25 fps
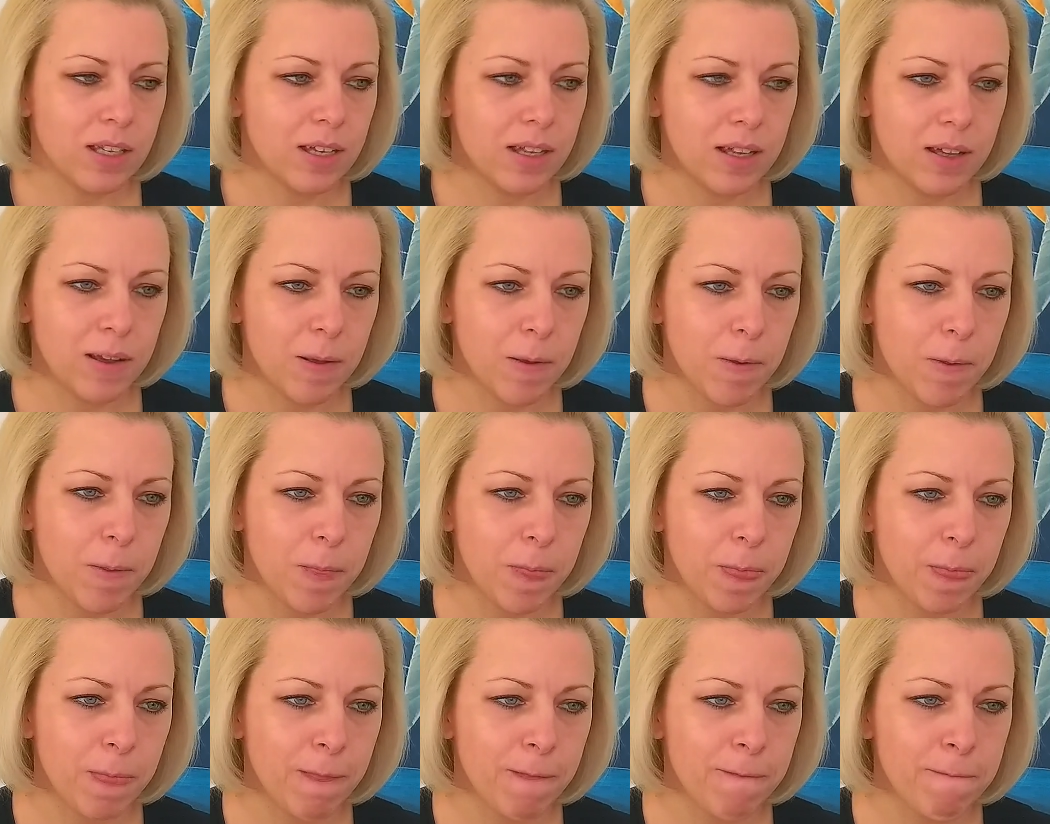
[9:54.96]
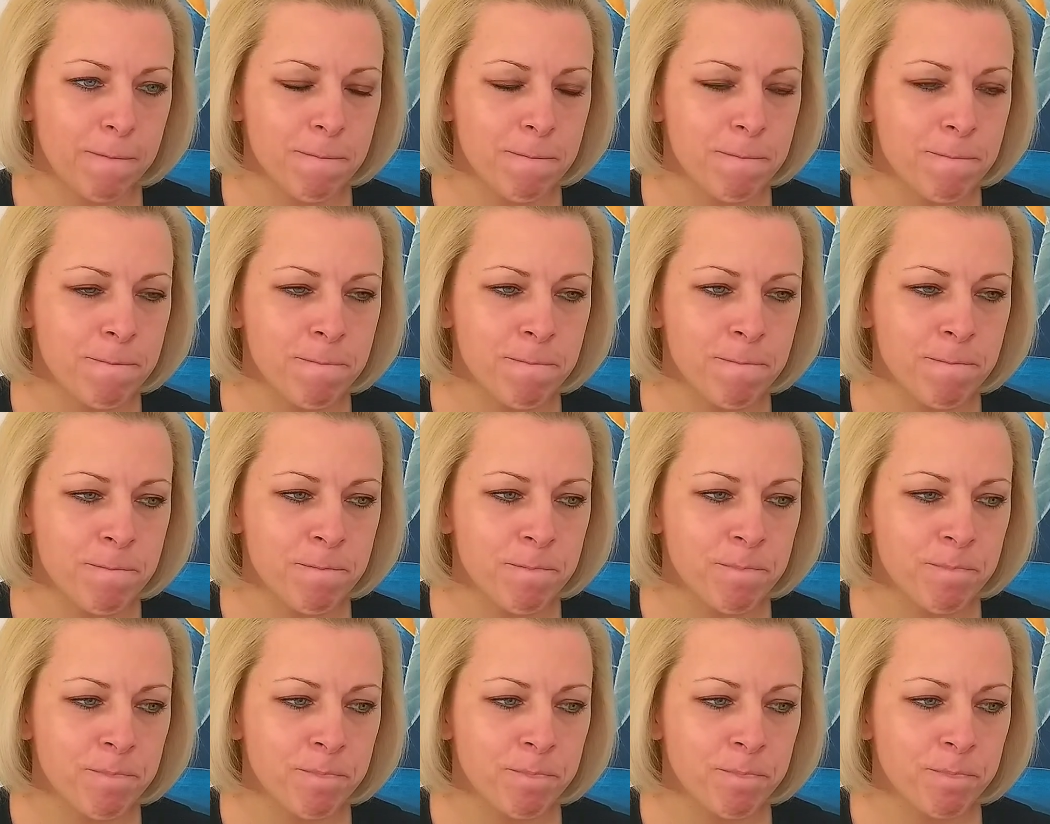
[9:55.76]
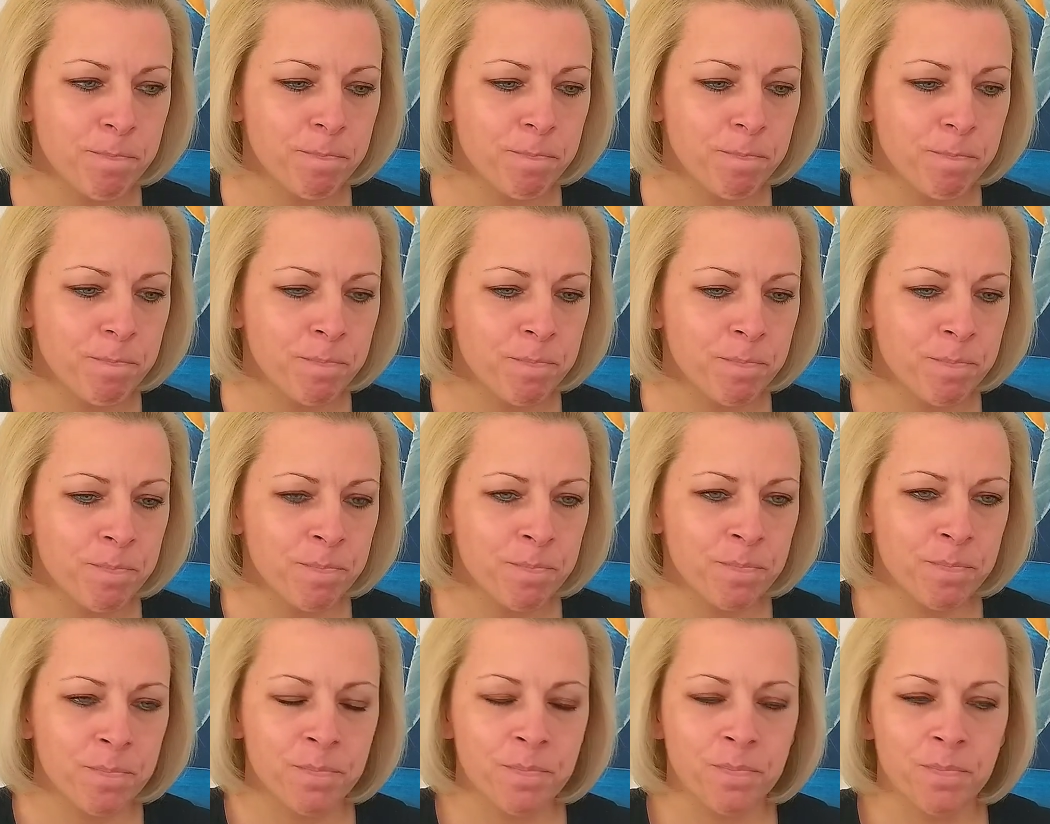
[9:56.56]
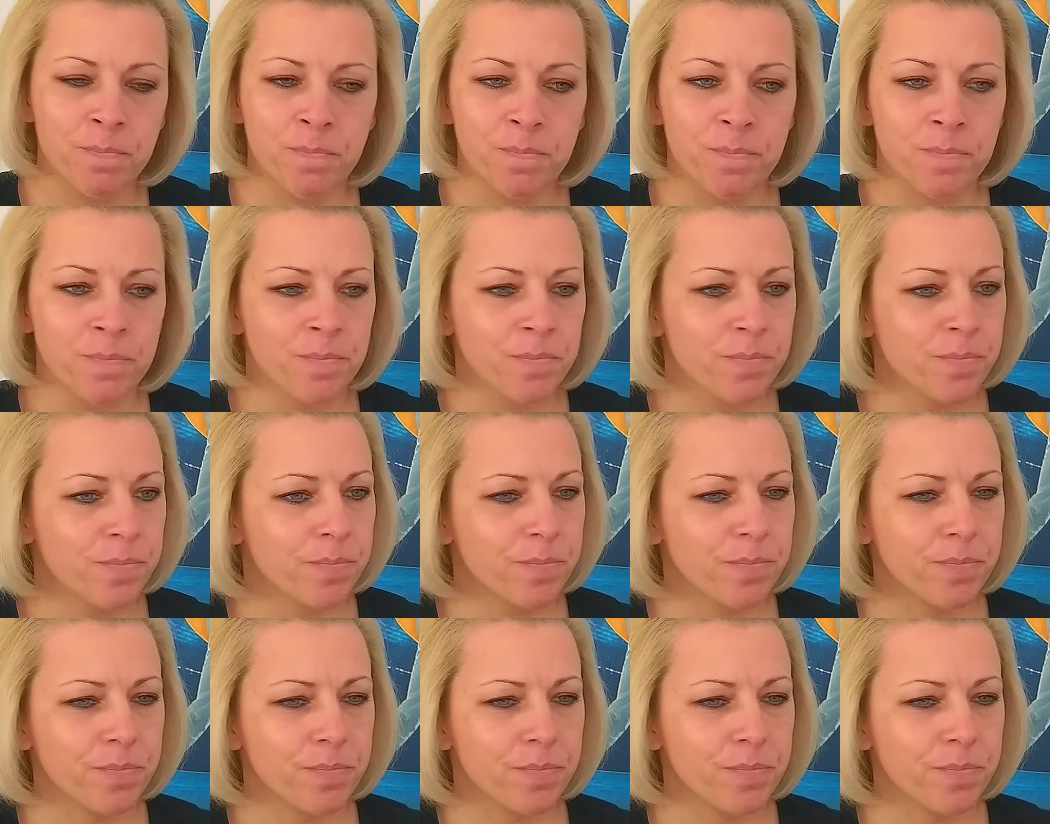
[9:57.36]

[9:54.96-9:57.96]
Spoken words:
Nothing is said.